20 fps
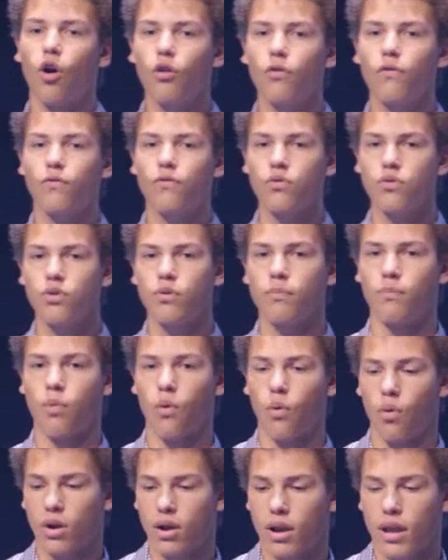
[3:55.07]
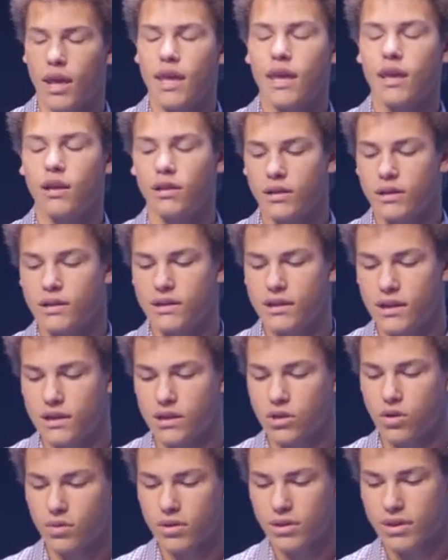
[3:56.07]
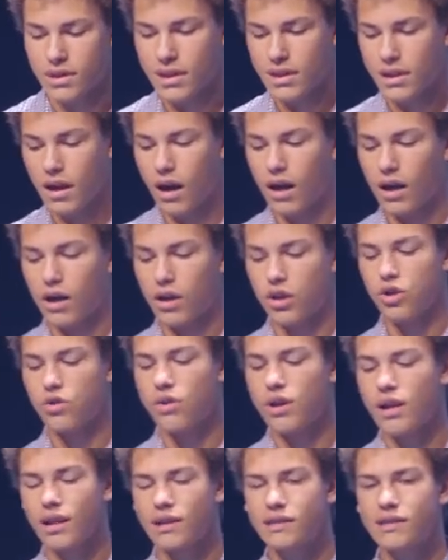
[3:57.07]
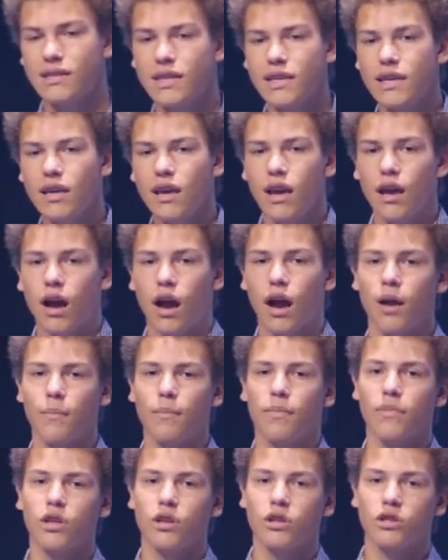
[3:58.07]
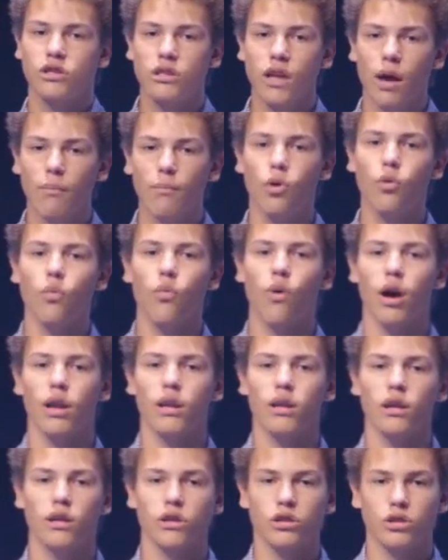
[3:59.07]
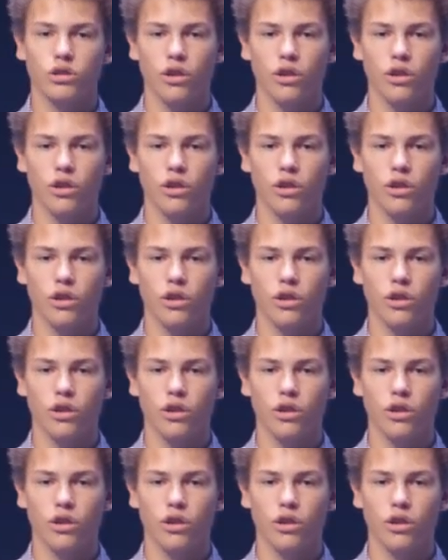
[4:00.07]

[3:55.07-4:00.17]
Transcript: all foodborne illnesses. So you can see the number one